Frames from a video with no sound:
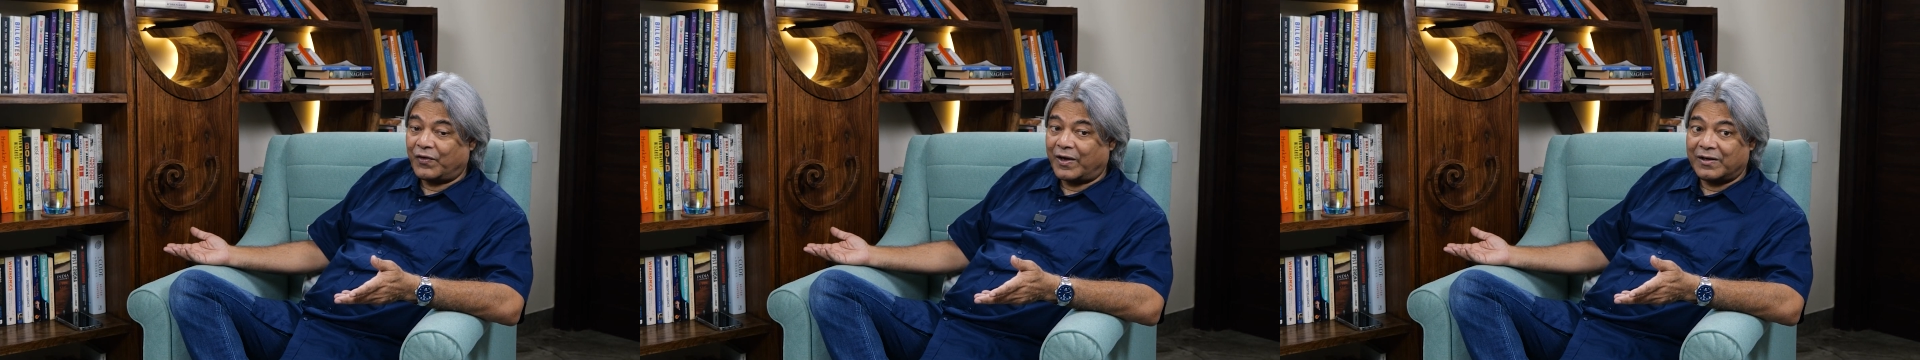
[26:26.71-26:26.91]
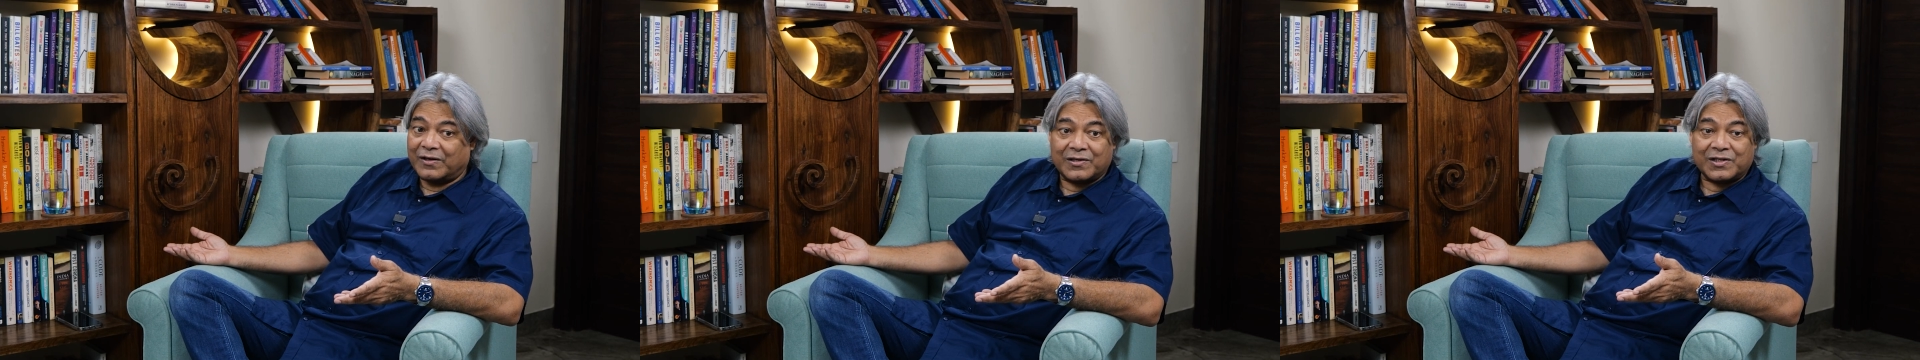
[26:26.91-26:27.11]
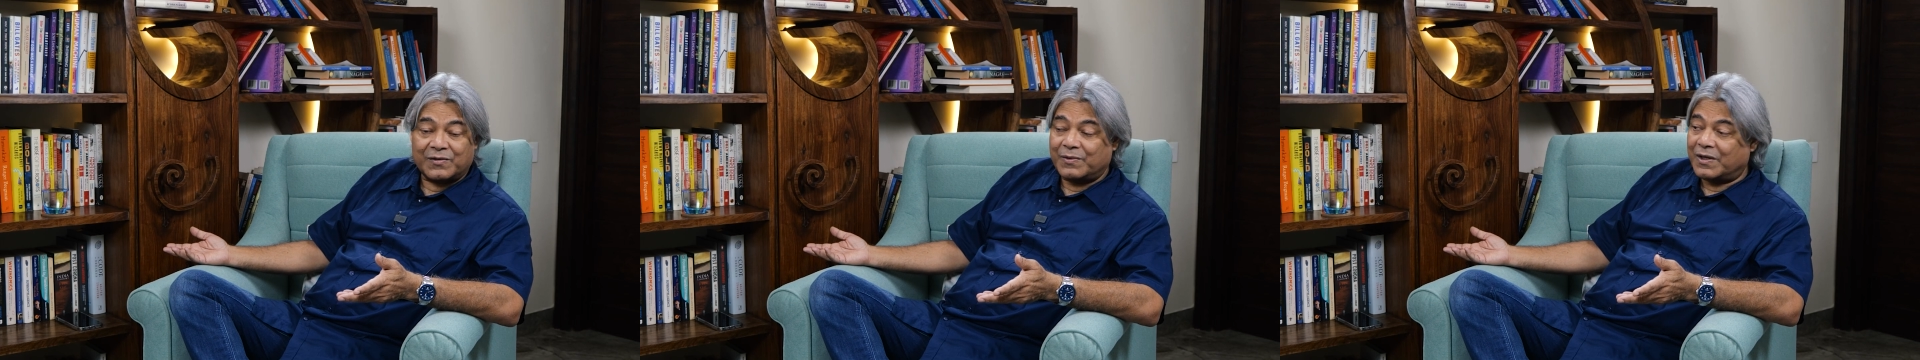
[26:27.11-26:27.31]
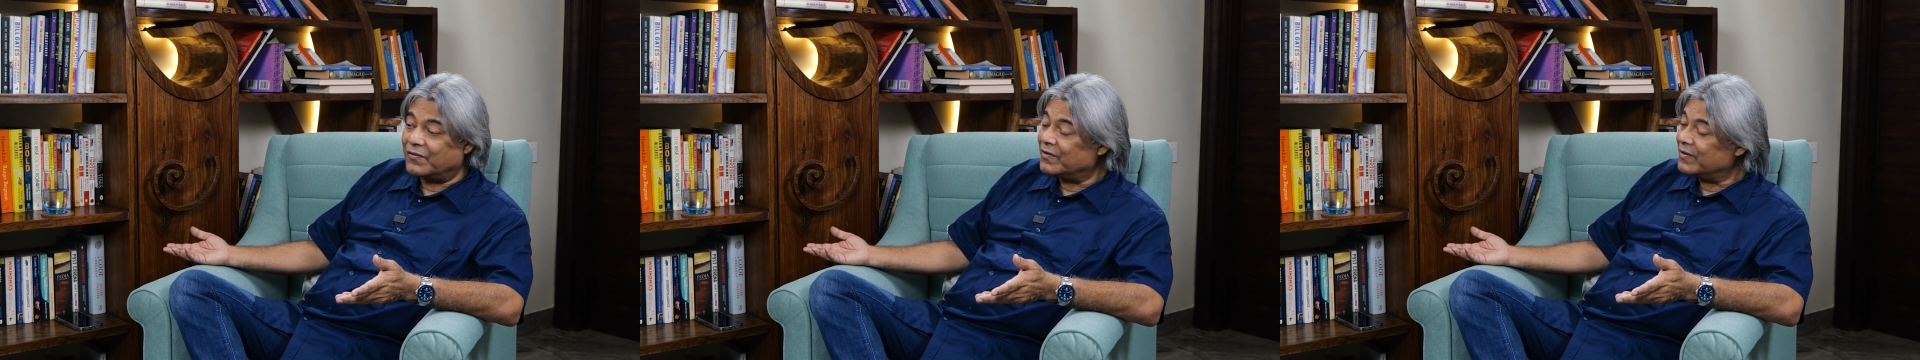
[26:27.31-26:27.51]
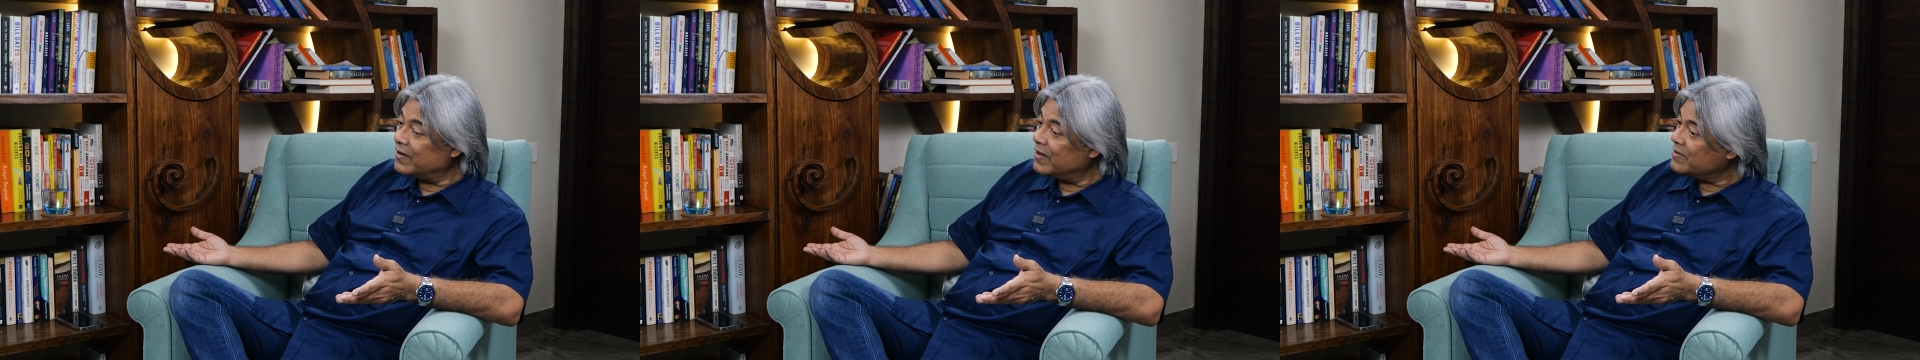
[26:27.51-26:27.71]
idealism
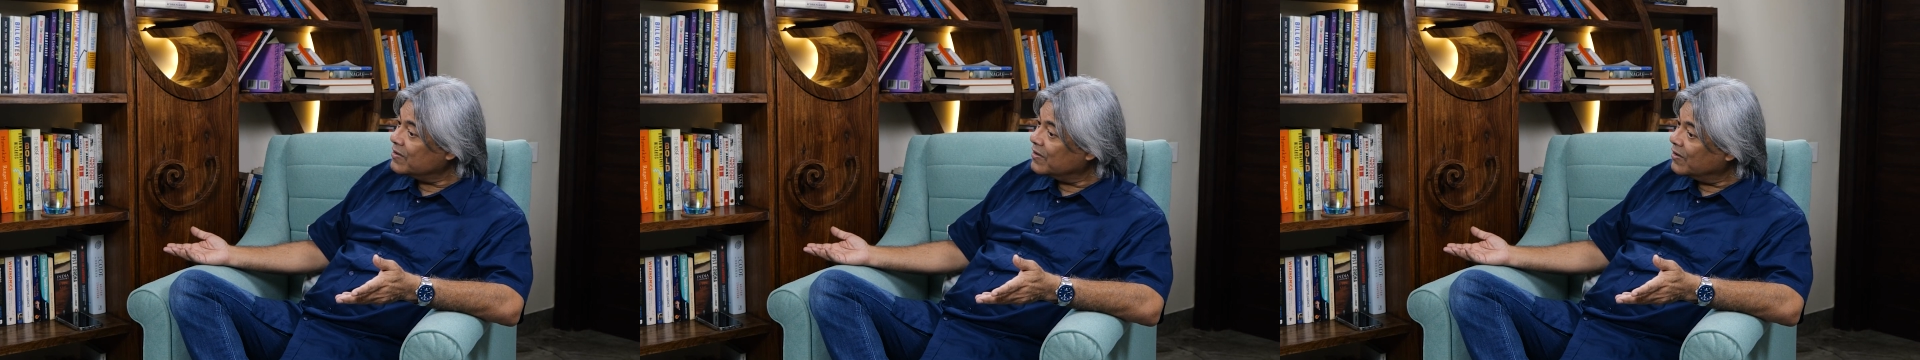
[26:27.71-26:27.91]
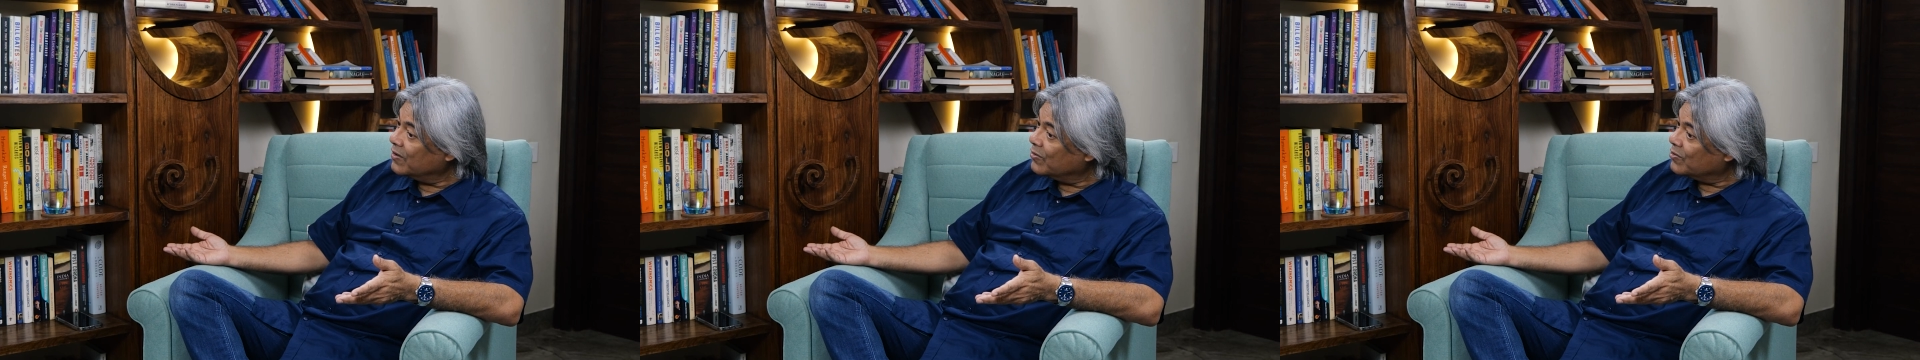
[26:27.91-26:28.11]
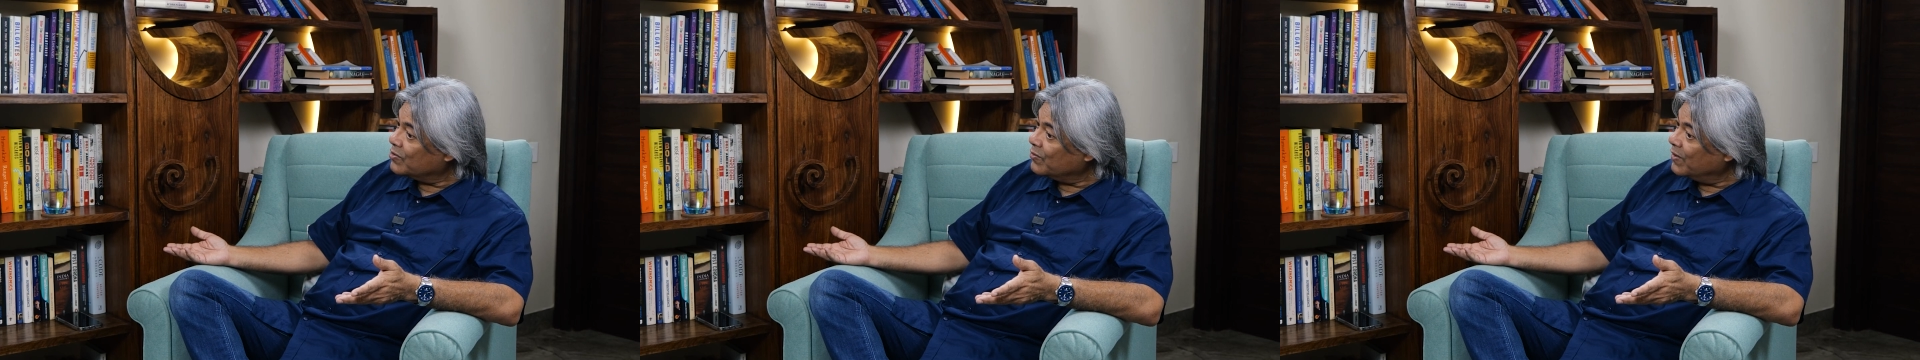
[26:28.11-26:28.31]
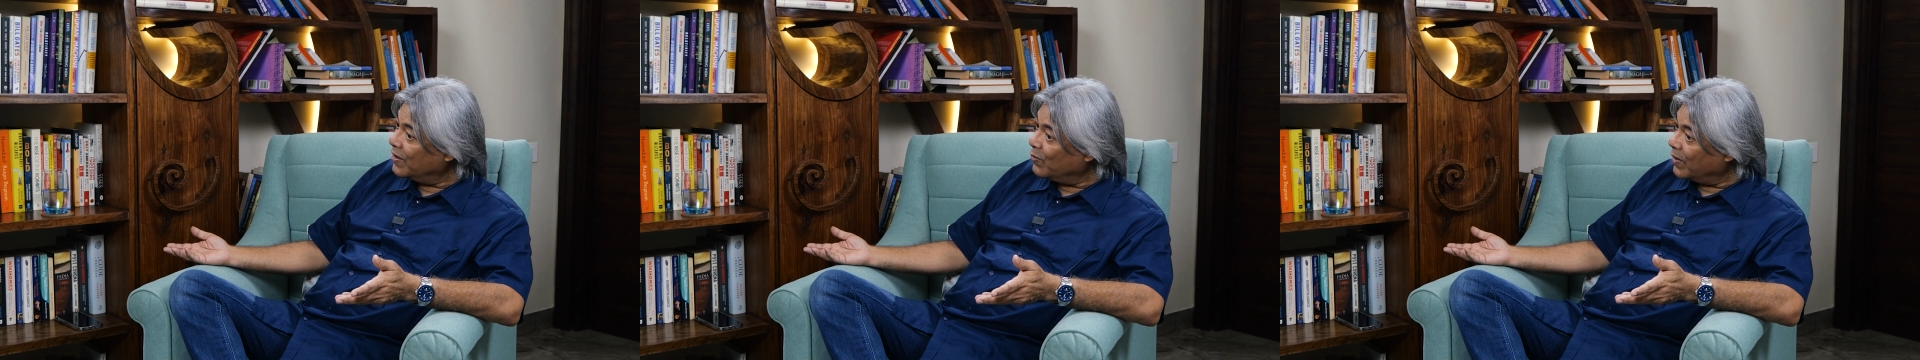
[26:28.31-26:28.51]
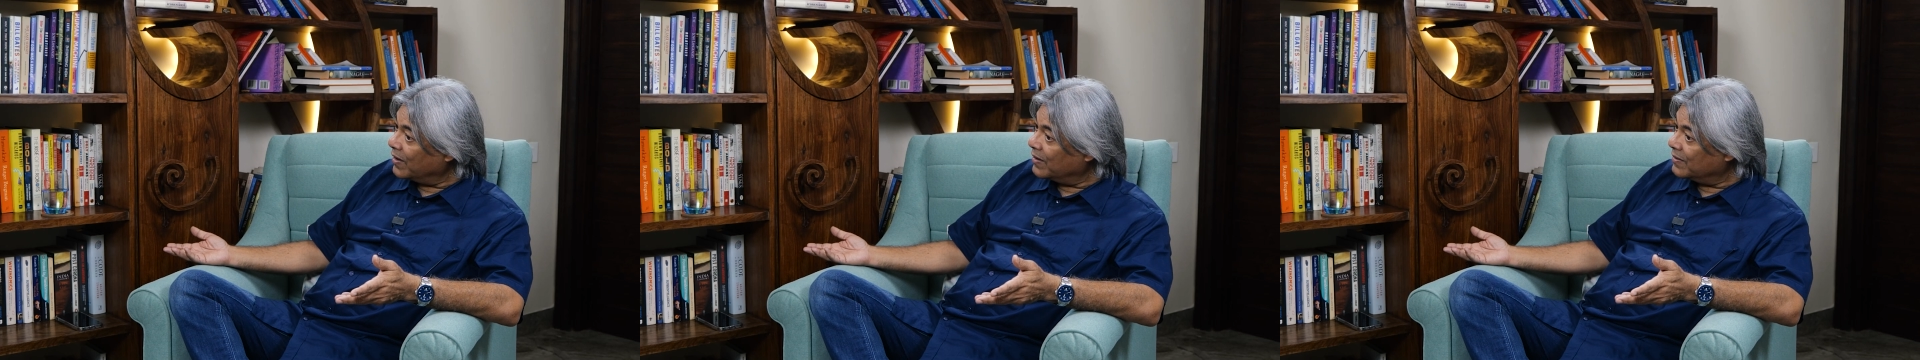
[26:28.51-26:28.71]
never does any good to
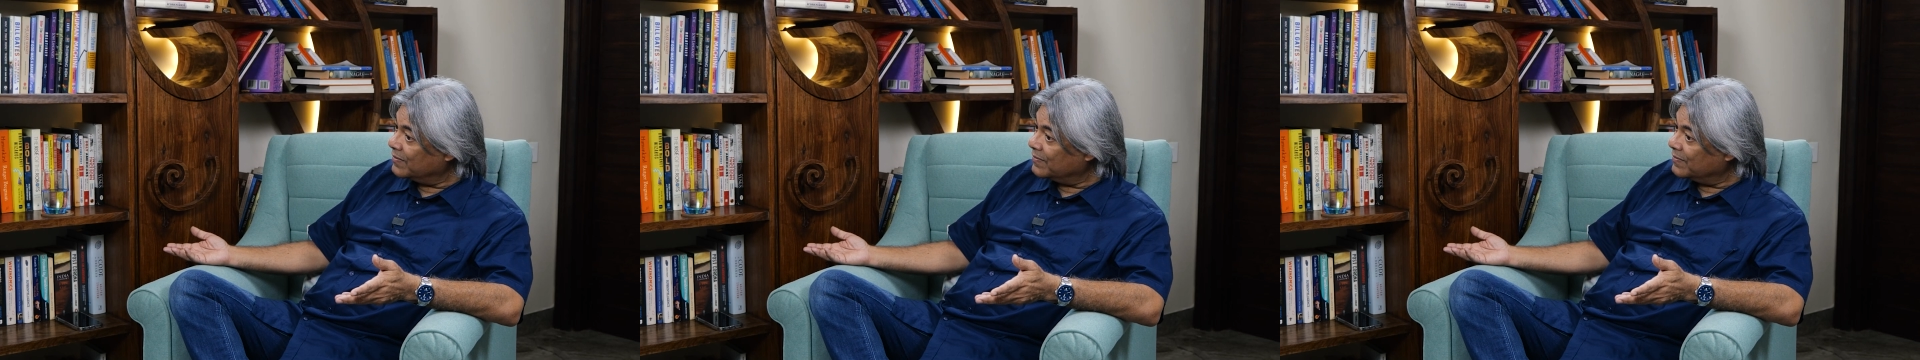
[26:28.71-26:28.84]
anyone.